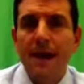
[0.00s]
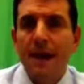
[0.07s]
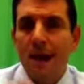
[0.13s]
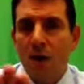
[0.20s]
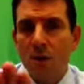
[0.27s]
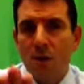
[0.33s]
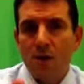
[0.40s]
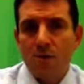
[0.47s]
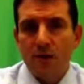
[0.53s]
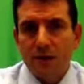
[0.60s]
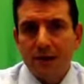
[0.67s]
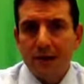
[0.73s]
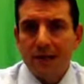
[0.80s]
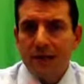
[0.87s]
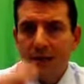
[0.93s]
However,
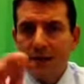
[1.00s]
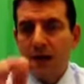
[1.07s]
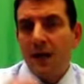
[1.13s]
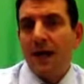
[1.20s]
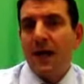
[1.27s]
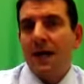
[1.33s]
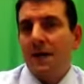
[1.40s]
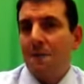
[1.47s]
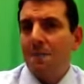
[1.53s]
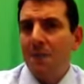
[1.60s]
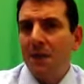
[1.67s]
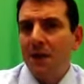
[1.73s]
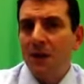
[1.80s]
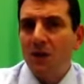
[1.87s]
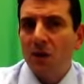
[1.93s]
on
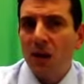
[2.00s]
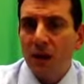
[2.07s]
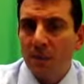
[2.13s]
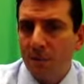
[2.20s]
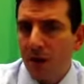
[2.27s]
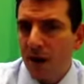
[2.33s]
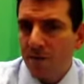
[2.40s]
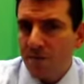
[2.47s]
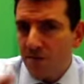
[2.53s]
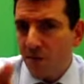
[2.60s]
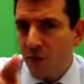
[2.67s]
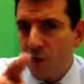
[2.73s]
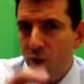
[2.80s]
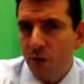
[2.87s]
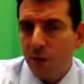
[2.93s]
appeal, upon
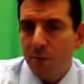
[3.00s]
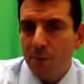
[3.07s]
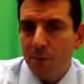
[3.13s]
further